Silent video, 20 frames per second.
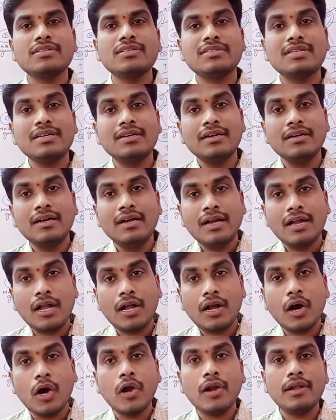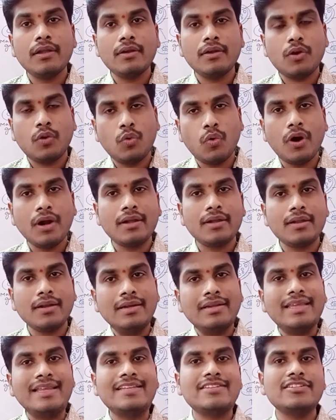the quaternary
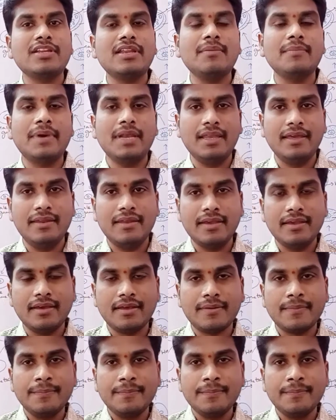tertiary malaria here.